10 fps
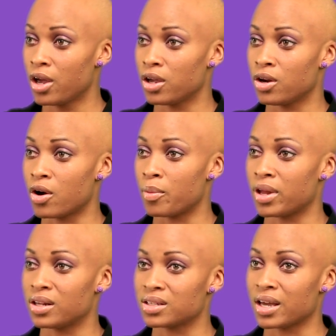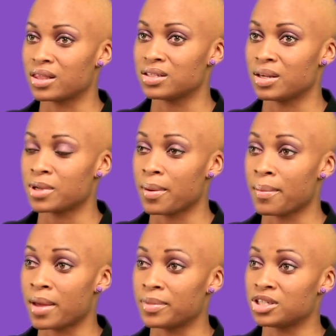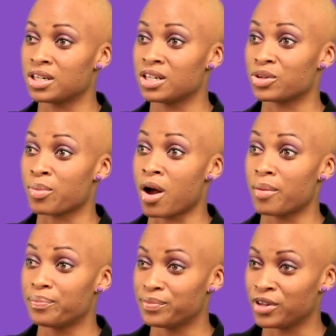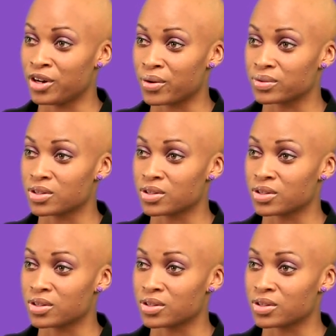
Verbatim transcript: you know, but it's like at the same time, I'm like, but she needs her mom, you know?